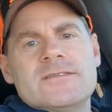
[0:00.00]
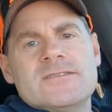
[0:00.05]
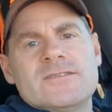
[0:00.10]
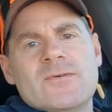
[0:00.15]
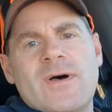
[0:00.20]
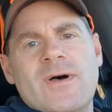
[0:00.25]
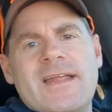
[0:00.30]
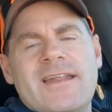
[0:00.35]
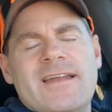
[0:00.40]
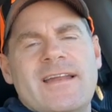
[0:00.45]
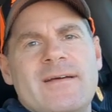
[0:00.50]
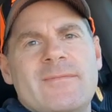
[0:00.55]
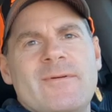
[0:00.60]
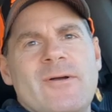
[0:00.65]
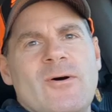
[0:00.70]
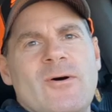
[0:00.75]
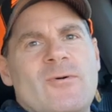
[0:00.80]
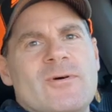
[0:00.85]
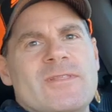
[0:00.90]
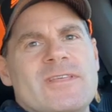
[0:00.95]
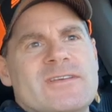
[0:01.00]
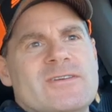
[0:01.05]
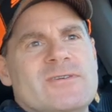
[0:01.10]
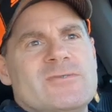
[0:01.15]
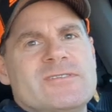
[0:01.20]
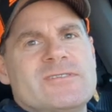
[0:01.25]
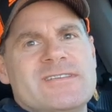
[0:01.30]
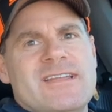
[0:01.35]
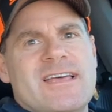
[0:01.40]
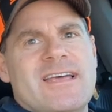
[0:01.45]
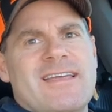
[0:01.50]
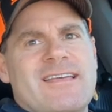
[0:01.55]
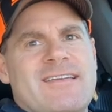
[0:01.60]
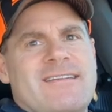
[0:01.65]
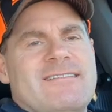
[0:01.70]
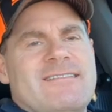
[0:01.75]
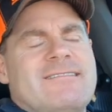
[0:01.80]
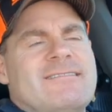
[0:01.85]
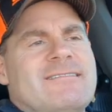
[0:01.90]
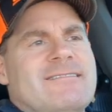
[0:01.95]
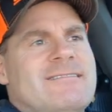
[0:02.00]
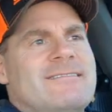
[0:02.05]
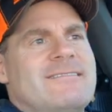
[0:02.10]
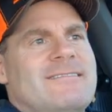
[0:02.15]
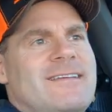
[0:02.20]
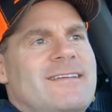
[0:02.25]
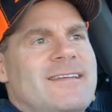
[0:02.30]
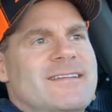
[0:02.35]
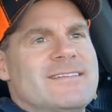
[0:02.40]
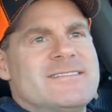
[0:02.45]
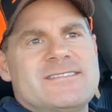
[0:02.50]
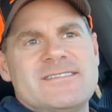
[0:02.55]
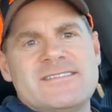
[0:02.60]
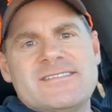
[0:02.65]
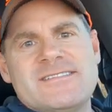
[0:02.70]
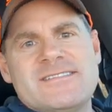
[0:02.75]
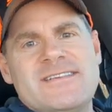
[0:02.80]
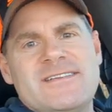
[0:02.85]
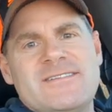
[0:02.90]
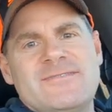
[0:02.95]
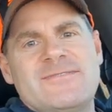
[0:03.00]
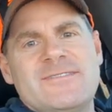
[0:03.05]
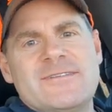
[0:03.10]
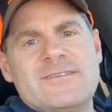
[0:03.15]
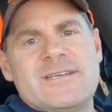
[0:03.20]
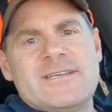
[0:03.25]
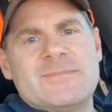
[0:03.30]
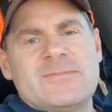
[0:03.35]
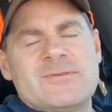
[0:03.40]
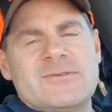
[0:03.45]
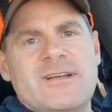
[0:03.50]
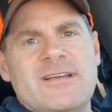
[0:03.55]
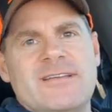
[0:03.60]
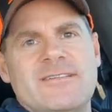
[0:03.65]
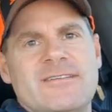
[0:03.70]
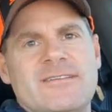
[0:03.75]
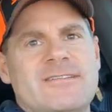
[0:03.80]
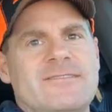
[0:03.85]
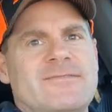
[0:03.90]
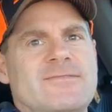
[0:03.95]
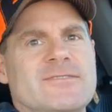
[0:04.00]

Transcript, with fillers: So why did I go with a gooseneck and a 16 foot dump trailer